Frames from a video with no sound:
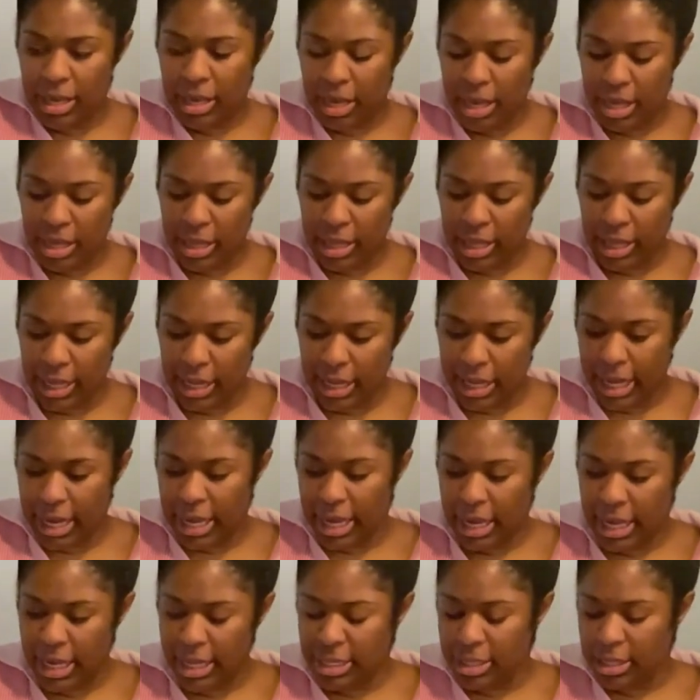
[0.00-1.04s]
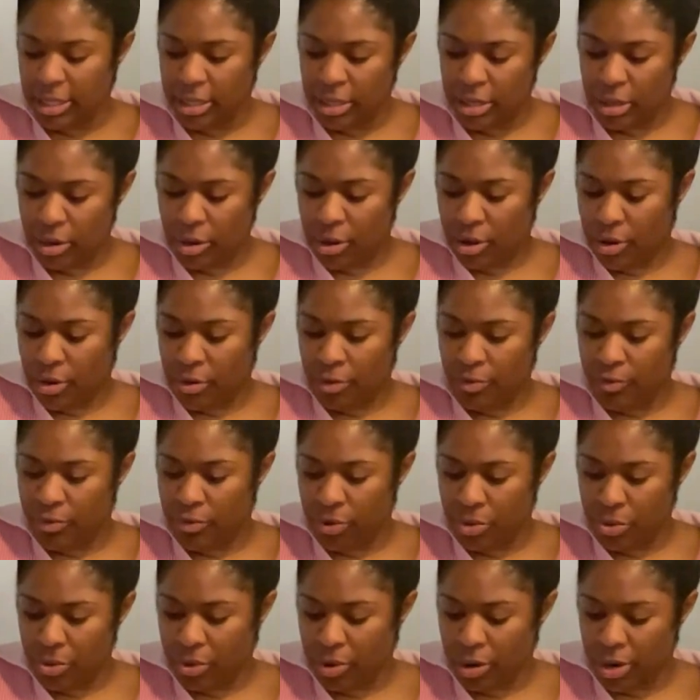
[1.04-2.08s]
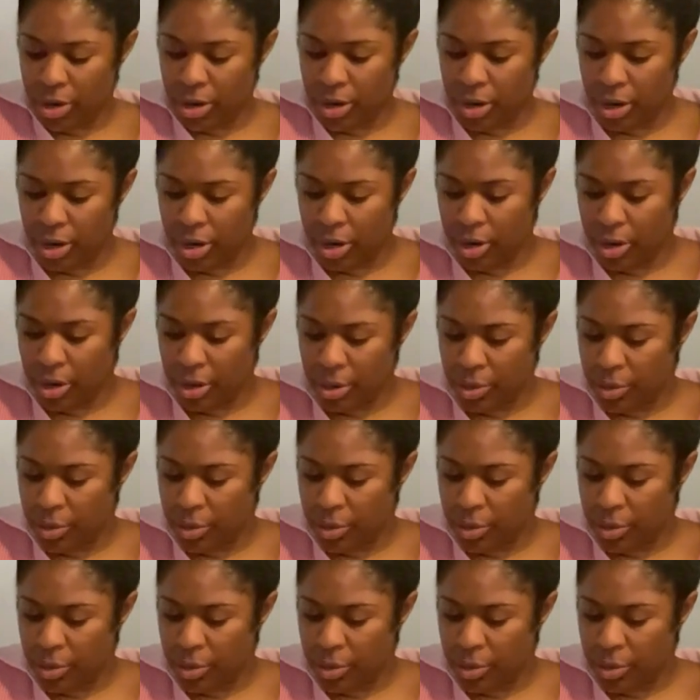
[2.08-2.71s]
in the glaze for